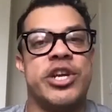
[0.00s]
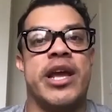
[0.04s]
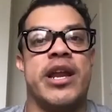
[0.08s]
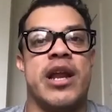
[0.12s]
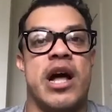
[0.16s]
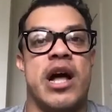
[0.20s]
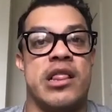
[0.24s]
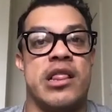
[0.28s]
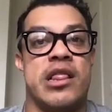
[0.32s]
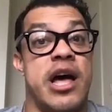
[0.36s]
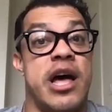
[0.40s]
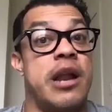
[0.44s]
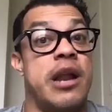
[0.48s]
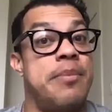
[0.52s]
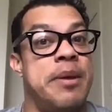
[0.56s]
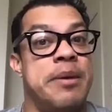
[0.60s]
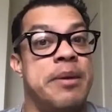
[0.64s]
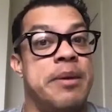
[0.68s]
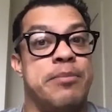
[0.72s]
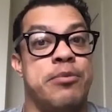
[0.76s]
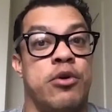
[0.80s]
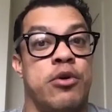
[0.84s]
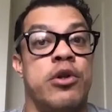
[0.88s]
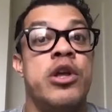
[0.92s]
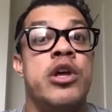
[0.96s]
which again, a
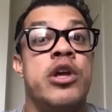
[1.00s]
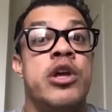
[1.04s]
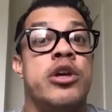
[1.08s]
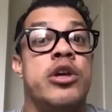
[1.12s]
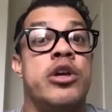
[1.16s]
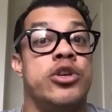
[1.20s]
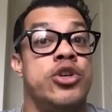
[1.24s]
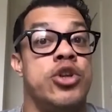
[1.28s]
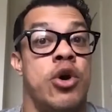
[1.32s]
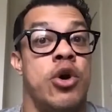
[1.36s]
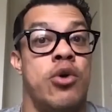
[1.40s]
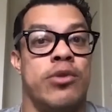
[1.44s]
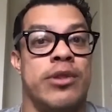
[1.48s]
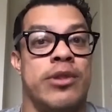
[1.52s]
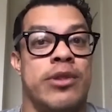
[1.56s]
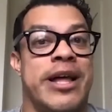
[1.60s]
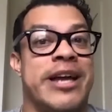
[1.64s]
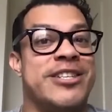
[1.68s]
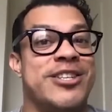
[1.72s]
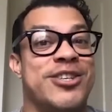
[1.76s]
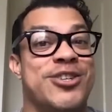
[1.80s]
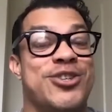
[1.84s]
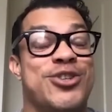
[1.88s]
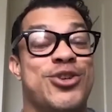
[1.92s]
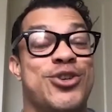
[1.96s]
lot of people
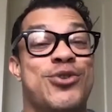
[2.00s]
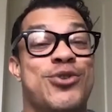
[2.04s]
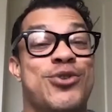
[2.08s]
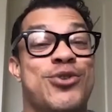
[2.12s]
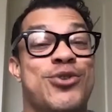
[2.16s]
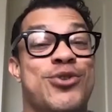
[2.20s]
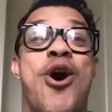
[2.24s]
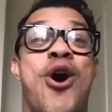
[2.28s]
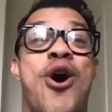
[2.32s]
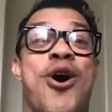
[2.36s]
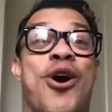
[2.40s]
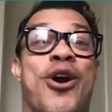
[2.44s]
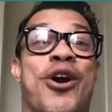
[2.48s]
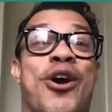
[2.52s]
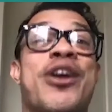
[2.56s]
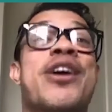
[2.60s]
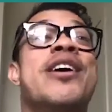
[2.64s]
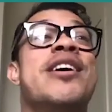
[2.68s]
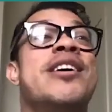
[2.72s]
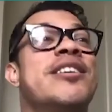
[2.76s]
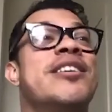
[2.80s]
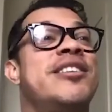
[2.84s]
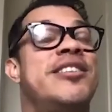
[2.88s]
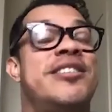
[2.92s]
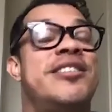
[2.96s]
don't like to do,
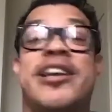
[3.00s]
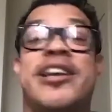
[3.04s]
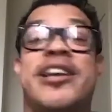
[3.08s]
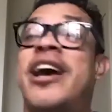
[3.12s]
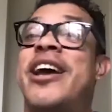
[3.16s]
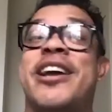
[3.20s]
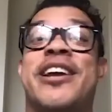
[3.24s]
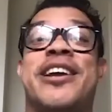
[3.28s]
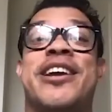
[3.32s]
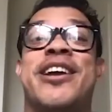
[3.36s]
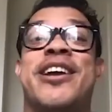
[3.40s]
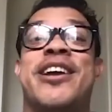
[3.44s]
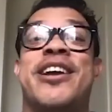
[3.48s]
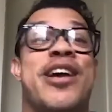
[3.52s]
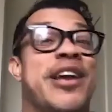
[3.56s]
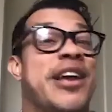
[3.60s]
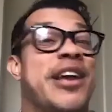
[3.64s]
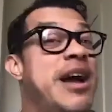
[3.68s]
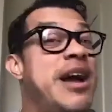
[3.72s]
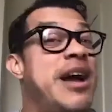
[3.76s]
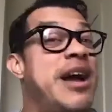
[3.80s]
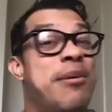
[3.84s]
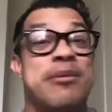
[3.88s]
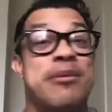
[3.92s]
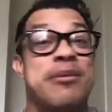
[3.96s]
or say,
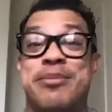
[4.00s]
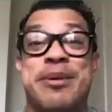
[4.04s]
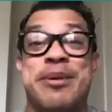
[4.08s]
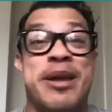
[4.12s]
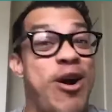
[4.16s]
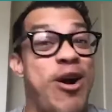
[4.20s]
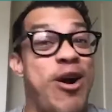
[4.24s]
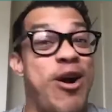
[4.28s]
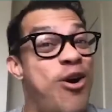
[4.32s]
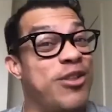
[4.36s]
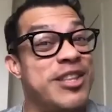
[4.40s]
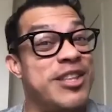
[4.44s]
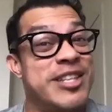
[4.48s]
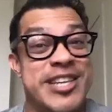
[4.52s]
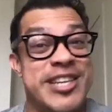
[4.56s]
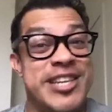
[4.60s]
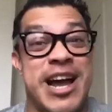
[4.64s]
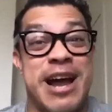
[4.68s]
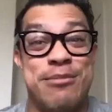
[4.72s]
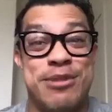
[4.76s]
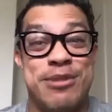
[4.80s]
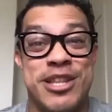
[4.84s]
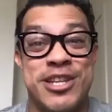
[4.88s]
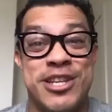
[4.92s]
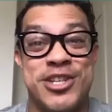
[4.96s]
come up to me all the
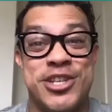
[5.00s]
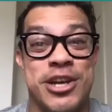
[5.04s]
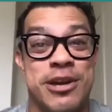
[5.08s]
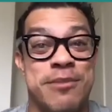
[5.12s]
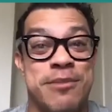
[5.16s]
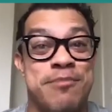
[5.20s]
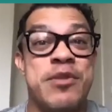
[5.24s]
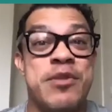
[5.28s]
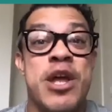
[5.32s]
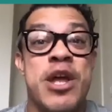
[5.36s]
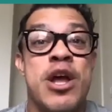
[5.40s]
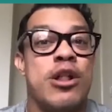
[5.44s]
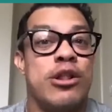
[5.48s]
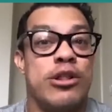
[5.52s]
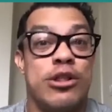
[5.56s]
time in the gym,